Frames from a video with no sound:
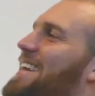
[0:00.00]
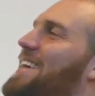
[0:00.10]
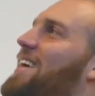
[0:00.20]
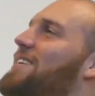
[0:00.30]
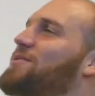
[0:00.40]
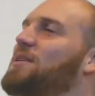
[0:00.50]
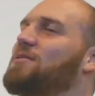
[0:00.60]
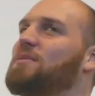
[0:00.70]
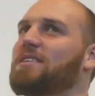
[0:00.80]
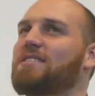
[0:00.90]
No, I
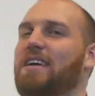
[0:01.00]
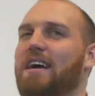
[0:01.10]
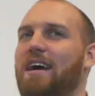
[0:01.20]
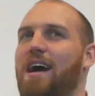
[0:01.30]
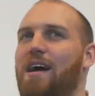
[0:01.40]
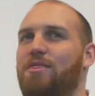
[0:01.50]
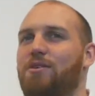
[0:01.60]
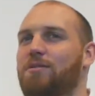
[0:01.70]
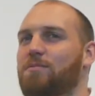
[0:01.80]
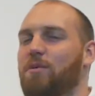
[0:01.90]
switched because I
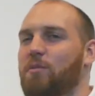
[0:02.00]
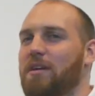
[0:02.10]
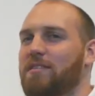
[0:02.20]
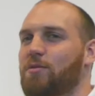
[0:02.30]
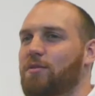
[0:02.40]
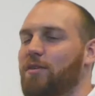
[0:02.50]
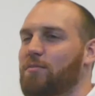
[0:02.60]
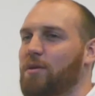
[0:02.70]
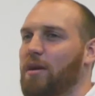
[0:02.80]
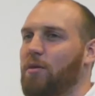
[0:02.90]
thought mobility would fit
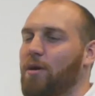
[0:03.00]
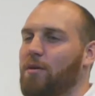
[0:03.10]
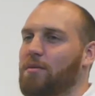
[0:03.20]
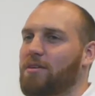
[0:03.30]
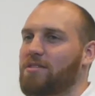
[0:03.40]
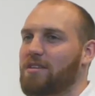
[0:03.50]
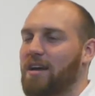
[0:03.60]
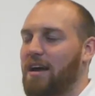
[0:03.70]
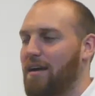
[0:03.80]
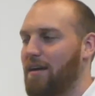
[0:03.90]
me really well, because
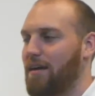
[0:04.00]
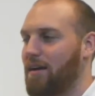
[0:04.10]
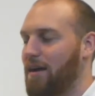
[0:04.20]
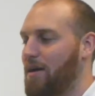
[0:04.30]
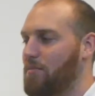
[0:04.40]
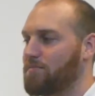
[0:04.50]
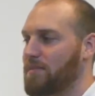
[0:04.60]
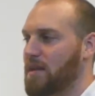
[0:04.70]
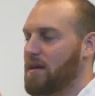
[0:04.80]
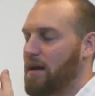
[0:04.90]
I'm
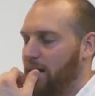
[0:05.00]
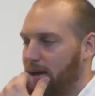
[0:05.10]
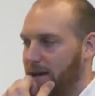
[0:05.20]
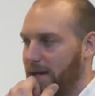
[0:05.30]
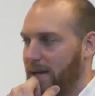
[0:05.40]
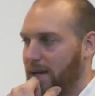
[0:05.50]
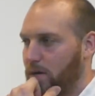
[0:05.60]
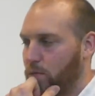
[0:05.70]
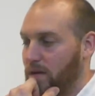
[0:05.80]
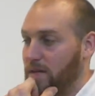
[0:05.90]

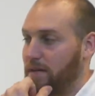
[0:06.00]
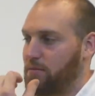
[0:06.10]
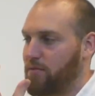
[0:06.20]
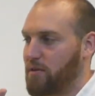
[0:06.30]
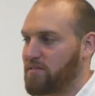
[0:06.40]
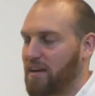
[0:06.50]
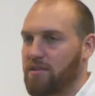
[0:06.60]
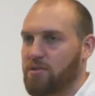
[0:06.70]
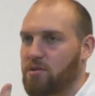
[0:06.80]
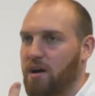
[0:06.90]
a very
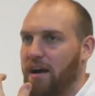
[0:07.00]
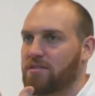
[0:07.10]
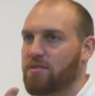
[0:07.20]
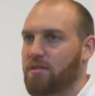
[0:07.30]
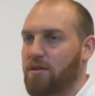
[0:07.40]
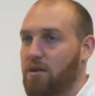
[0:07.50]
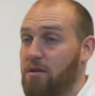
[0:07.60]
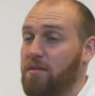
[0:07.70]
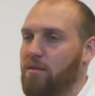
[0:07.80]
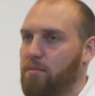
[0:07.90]
technical guy, so I thought,
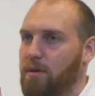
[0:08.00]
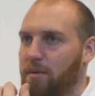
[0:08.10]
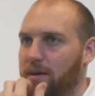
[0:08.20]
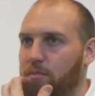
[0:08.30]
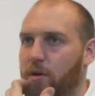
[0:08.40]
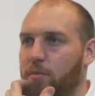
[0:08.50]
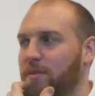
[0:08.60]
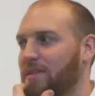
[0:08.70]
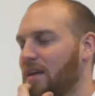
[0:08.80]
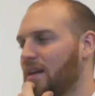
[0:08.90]
oh, that'll be my
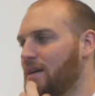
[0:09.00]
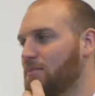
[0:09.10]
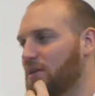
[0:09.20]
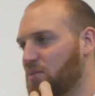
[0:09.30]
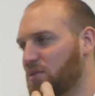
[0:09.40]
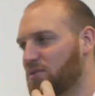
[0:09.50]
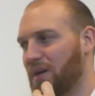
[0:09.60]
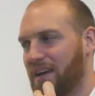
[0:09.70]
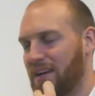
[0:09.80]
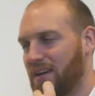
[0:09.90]
department. But it was
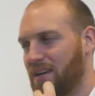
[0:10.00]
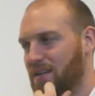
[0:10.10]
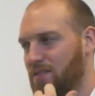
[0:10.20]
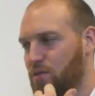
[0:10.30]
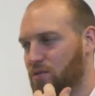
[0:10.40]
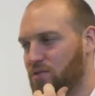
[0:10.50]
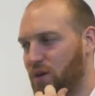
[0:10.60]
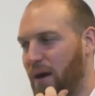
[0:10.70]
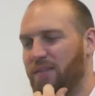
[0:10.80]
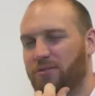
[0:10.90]
way too
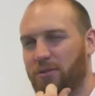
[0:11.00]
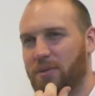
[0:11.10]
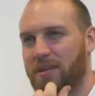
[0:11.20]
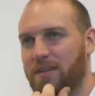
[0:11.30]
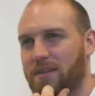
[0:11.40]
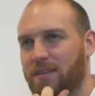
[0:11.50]
dry for me.